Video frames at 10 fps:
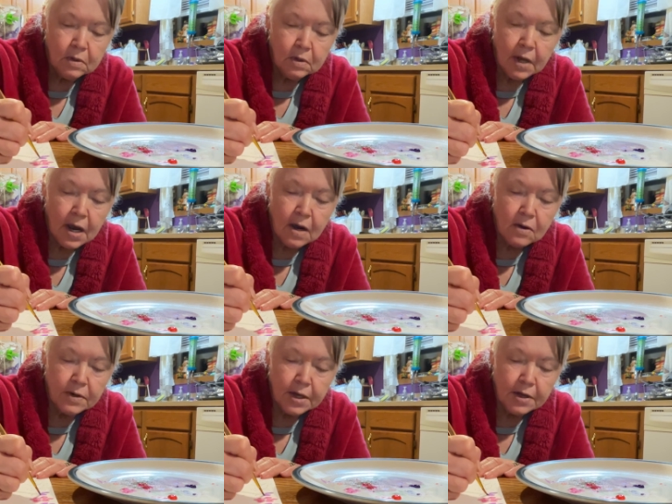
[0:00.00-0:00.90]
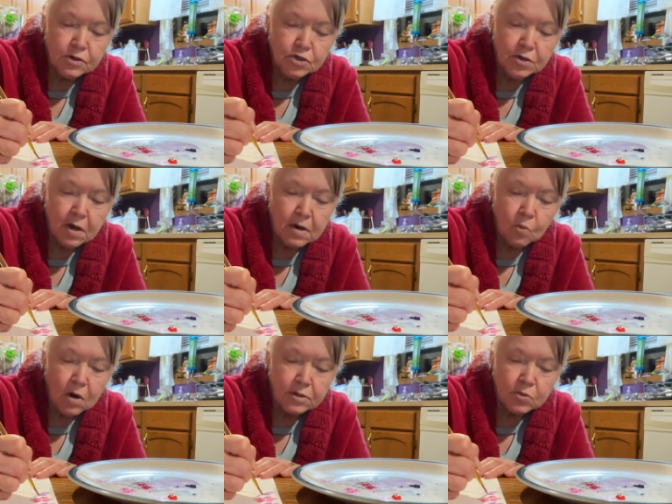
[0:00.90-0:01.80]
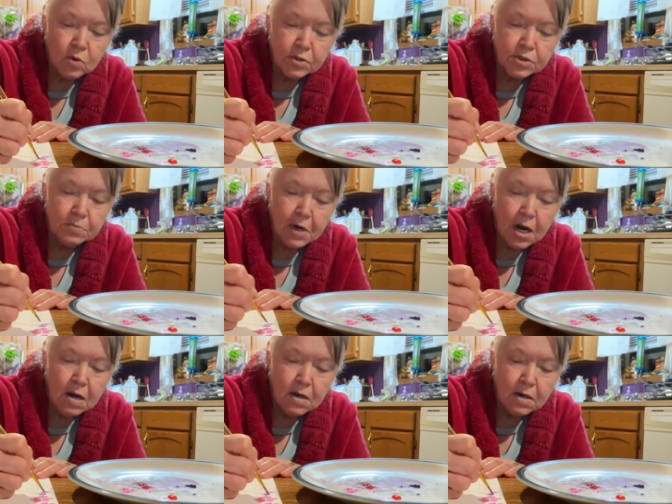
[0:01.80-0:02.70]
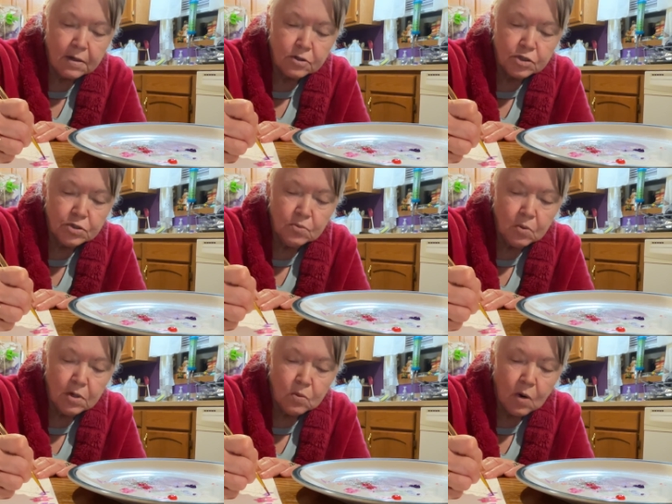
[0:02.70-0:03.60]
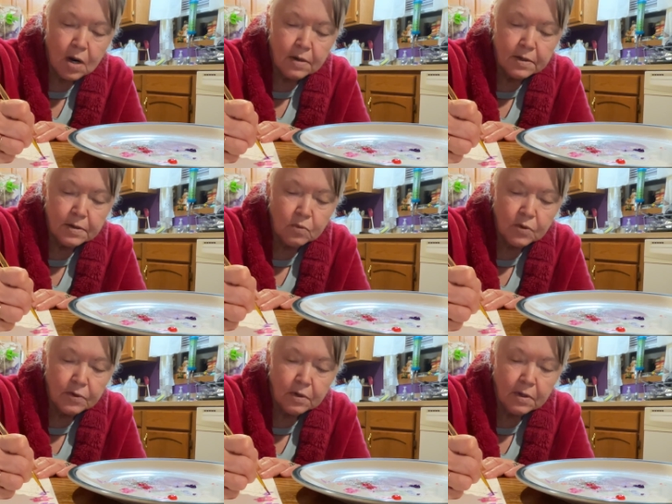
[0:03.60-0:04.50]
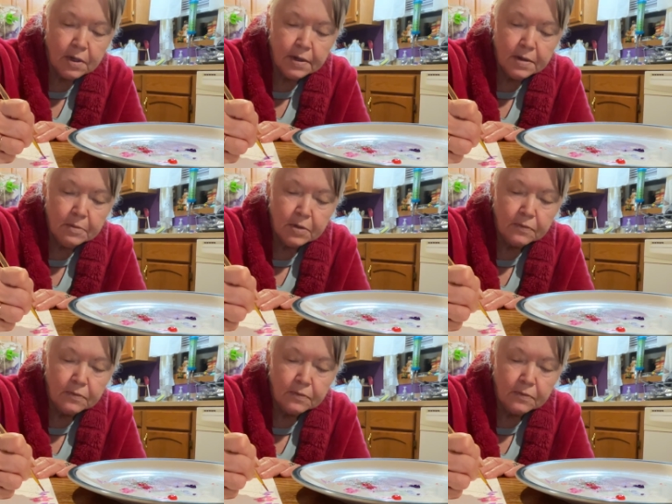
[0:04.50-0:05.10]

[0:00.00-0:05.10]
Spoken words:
Nowadays, you gotta watch what you buy, 'cause you will wind up with a lemon,